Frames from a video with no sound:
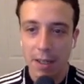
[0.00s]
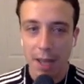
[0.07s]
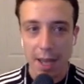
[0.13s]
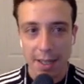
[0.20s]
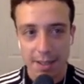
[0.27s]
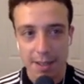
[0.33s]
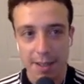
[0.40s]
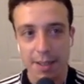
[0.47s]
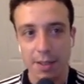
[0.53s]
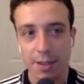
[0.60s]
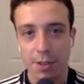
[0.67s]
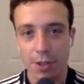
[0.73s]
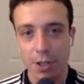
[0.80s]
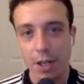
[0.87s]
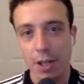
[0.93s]
as things are
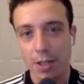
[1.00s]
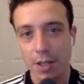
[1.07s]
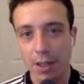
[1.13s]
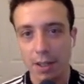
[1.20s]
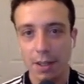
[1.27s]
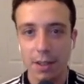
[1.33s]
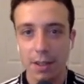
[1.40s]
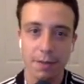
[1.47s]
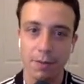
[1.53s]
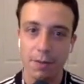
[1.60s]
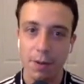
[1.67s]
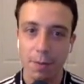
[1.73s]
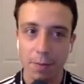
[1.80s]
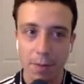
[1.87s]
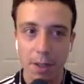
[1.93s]
changing
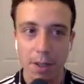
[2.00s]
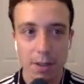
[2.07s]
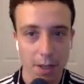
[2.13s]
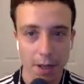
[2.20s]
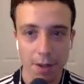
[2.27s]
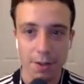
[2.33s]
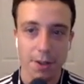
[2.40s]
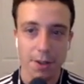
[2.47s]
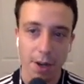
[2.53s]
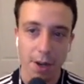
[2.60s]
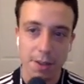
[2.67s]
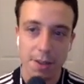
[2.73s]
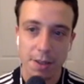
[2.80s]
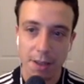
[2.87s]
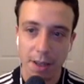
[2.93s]
from other
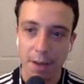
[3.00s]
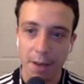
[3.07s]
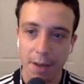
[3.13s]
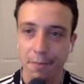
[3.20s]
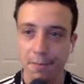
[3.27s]
cards in the game.